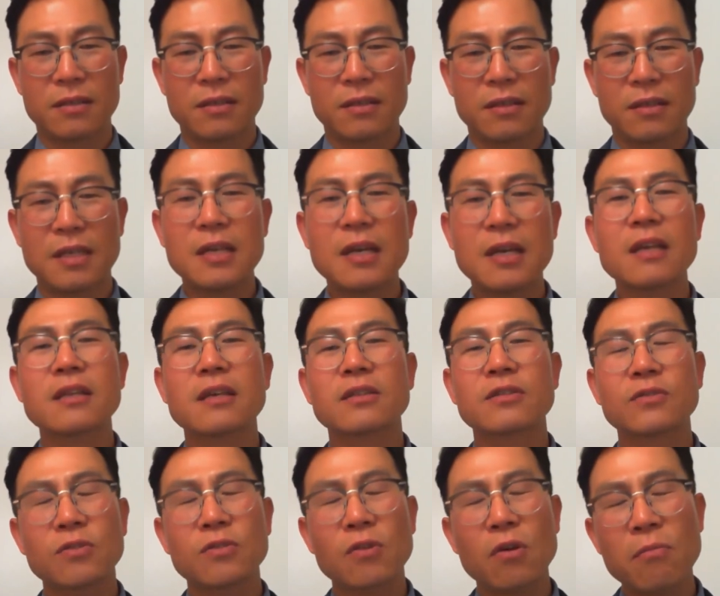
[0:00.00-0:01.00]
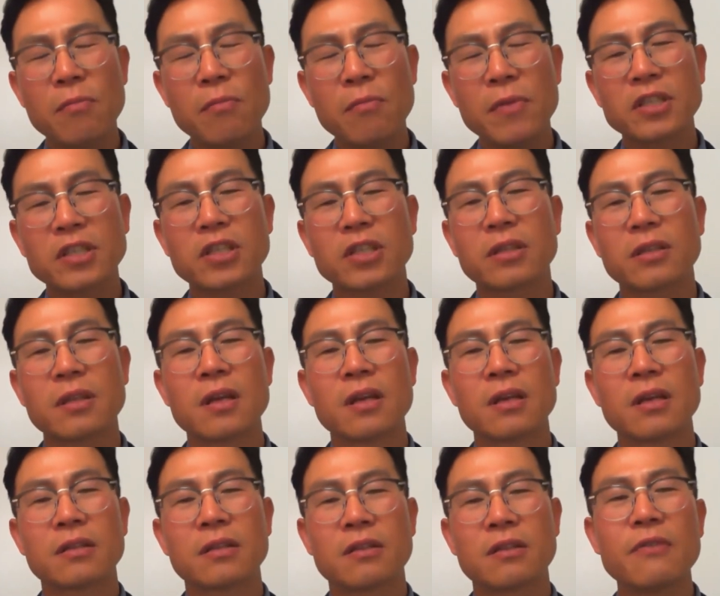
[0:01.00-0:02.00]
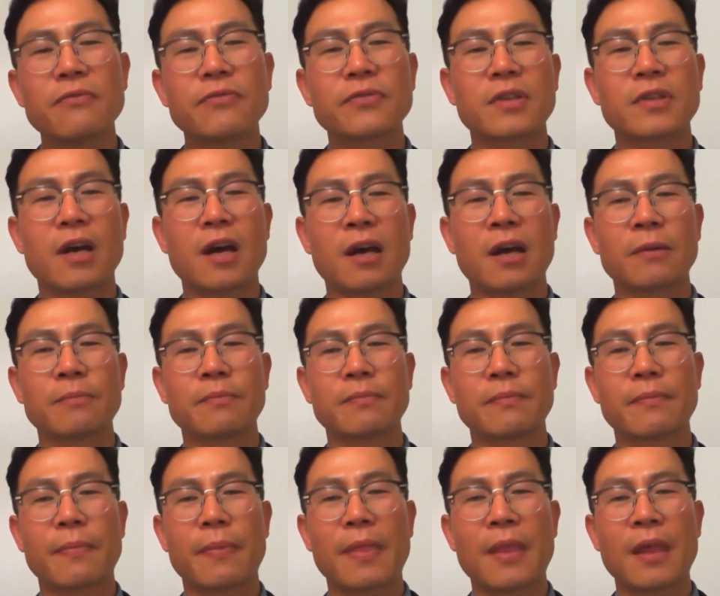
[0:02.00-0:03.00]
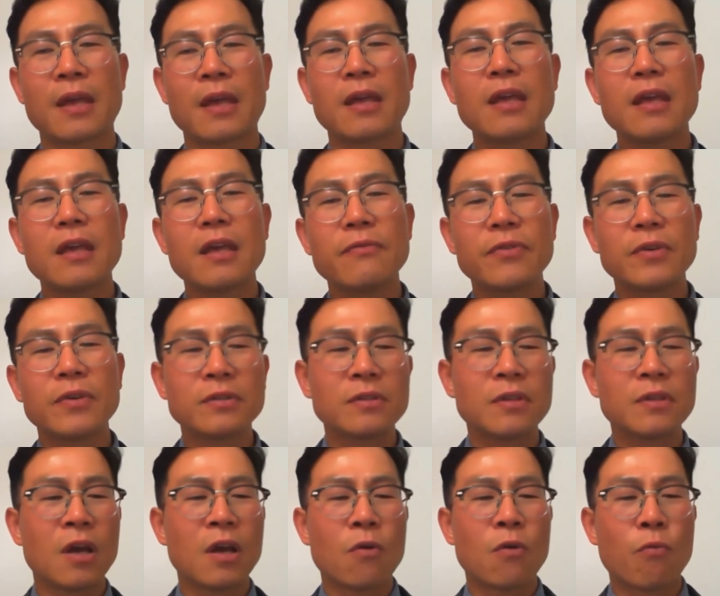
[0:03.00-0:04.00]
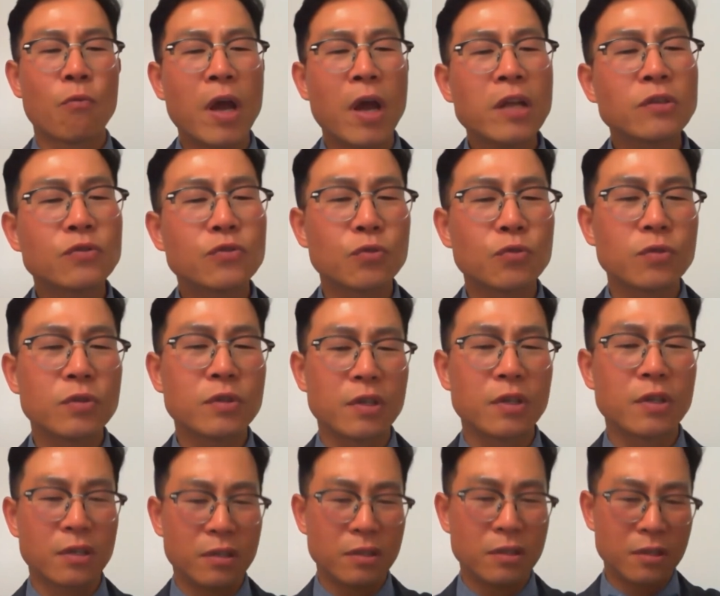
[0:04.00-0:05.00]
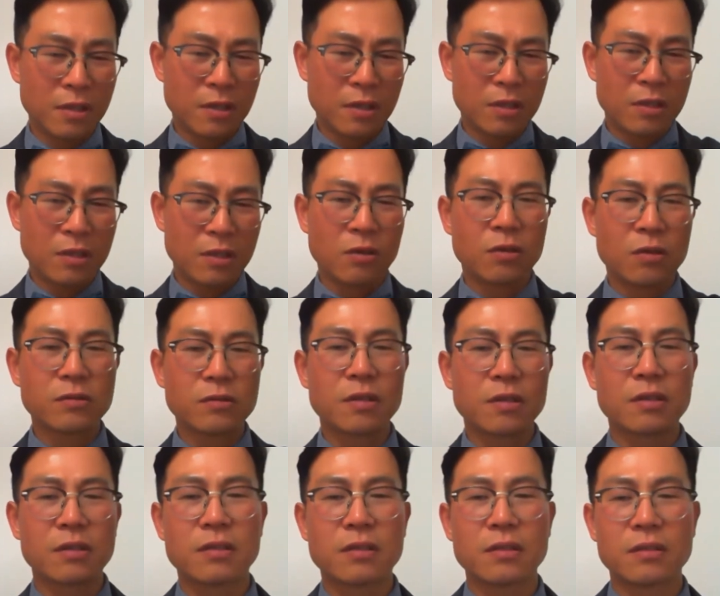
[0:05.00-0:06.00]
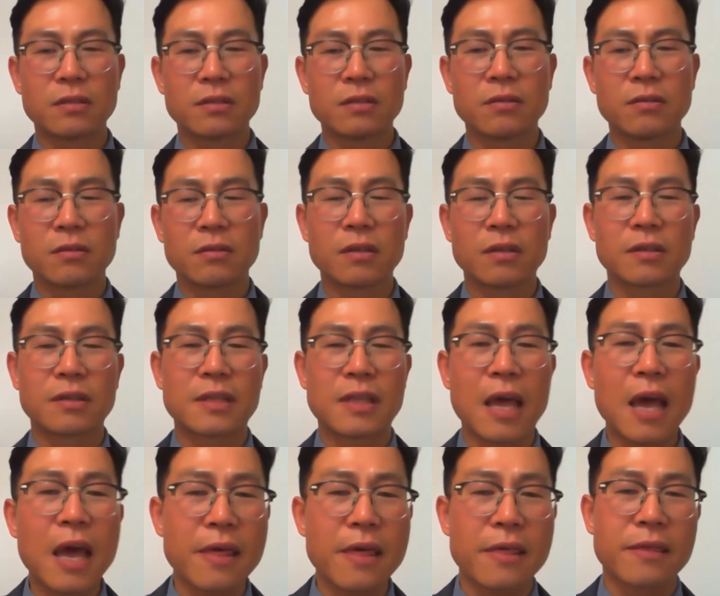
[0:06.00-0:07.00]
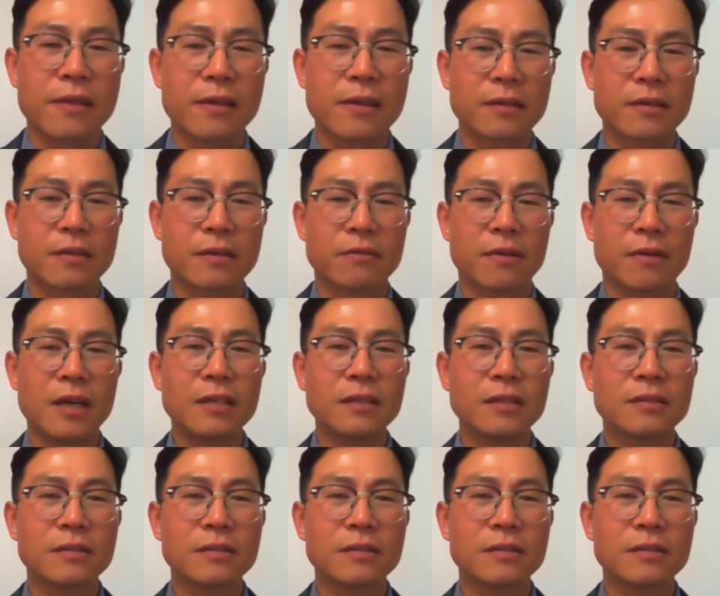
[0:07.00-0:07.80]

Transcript: He had a, so much tough time. He even went through the you know the, the you know the death, right?